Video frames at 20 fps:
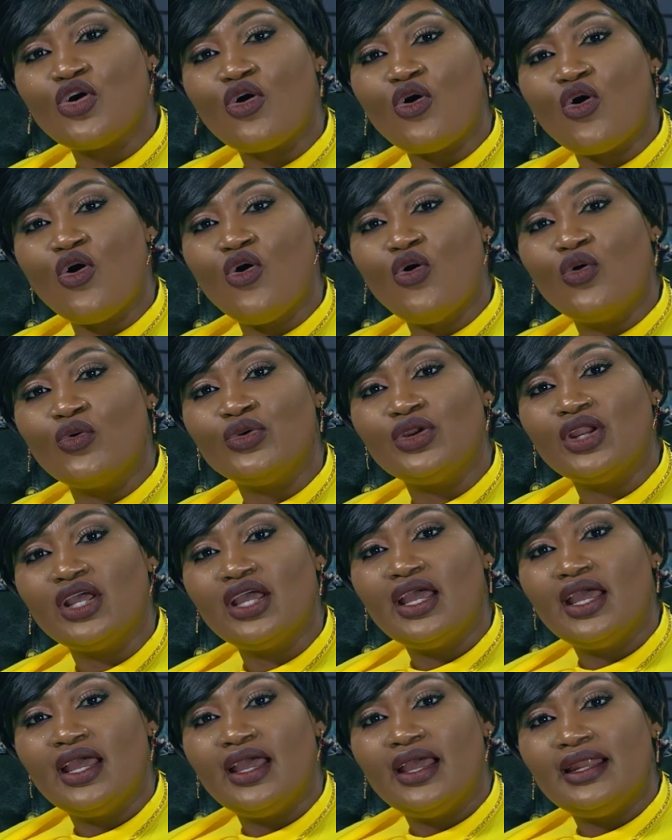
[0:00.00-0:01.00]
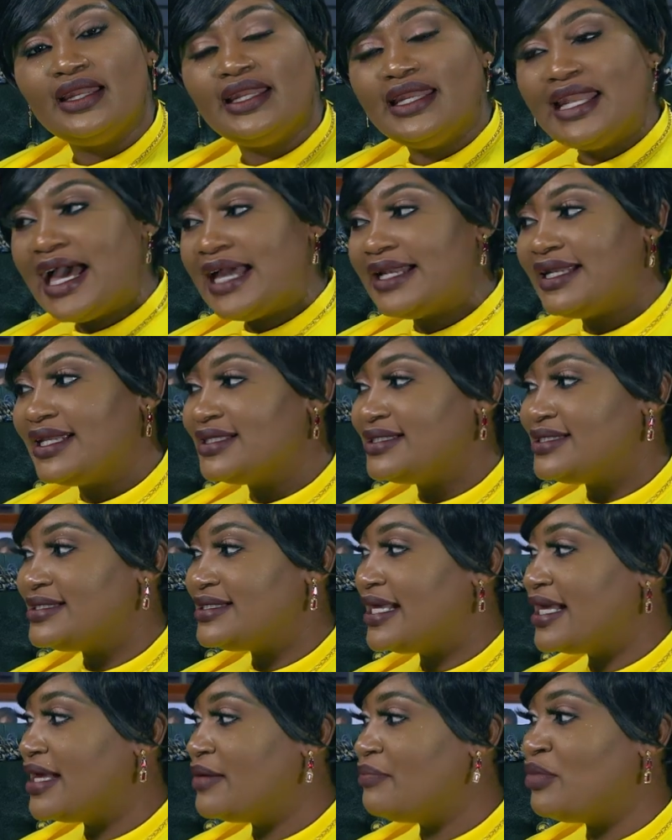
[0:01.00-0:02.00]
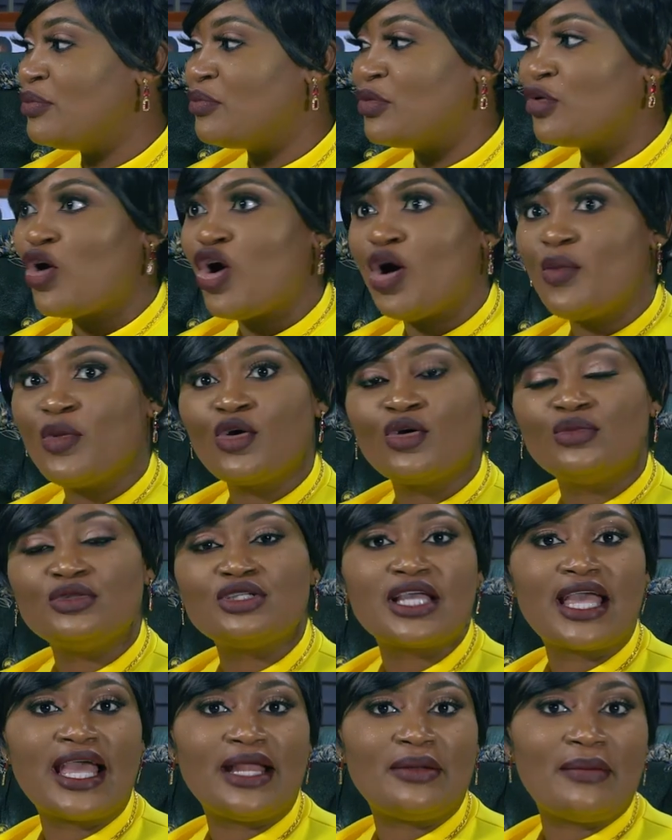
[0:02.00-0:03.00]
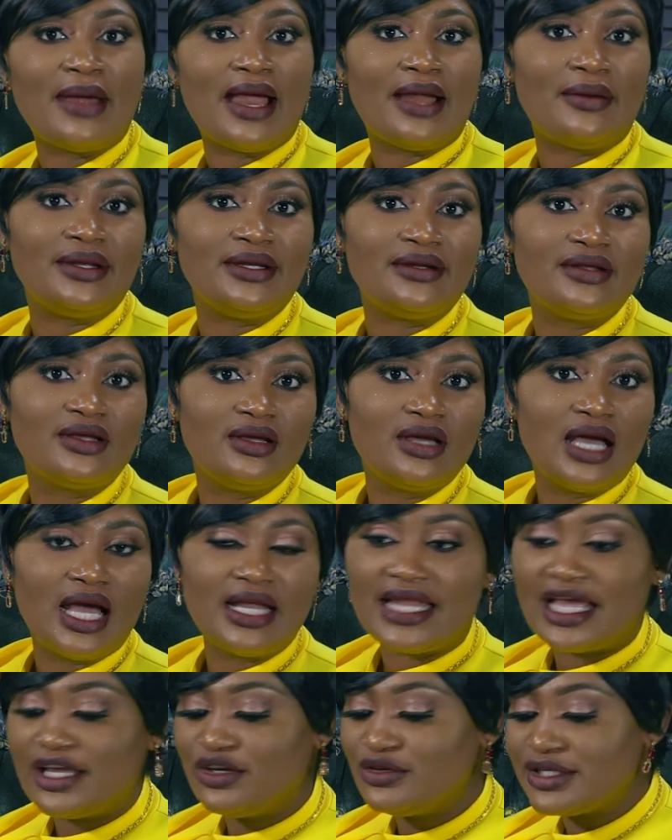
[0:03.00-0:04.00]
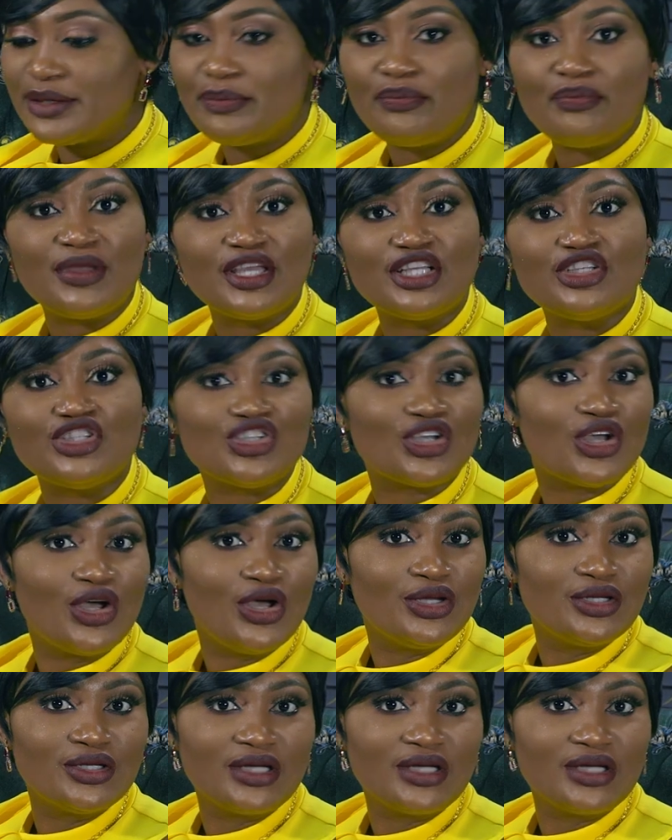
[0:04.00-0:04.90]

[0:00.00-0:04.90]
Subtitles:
your own. Not seeing people coming home to get married and they're using picture.